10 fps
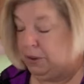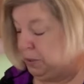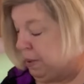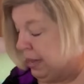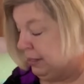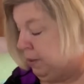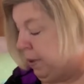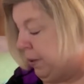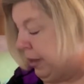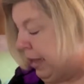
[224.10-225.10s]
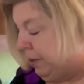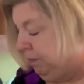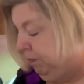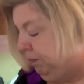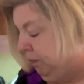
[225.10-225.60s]
basketball
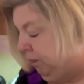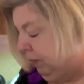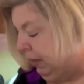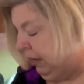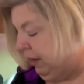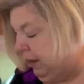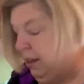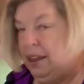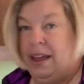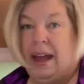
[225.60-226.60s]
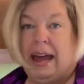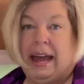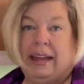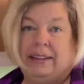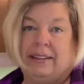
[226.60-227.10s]
game.
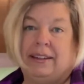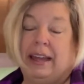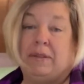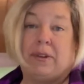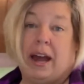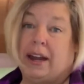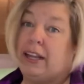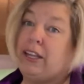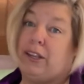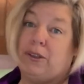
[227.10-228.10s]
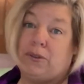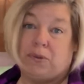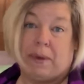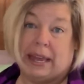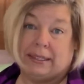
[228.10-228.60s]
I am not a
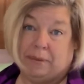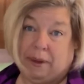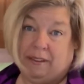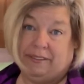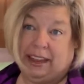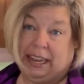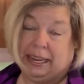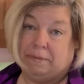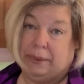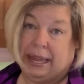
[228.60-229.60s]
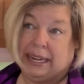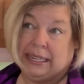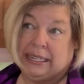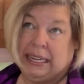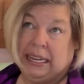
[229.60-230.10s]
huge basketball fan, but
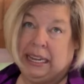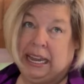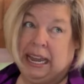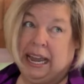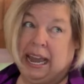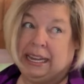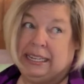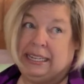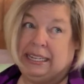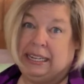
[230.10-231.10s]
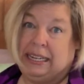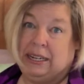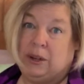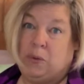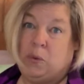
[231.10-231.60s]
I didn't
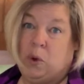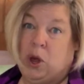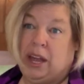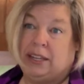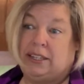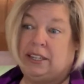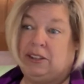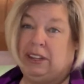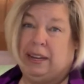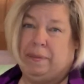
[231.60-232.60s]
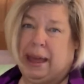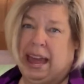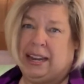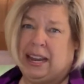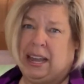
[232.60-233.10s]
want to get a
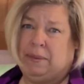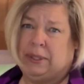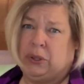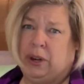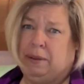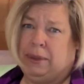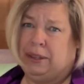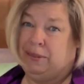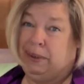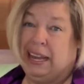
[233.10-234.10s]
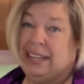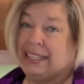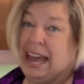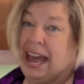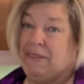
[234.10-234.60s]
bad name as a grandmother because
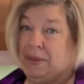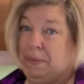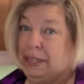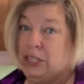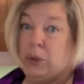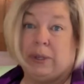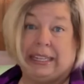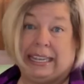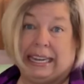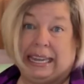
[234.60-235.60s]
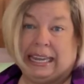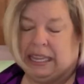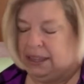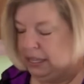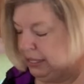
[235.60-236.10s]
I haven't been to any
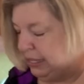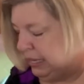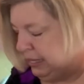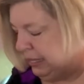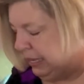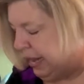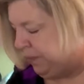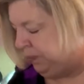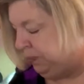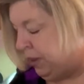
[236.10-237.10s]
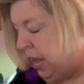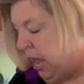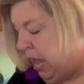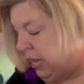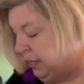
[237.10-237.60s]
this season yet.
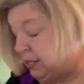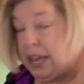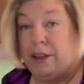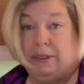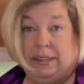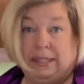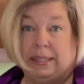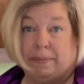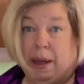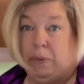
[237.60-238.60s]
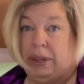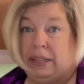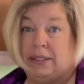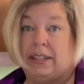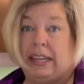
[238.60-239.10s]
So this is my week
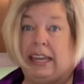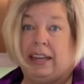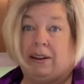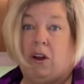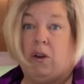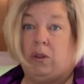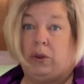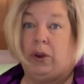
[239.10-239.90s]
to hit all the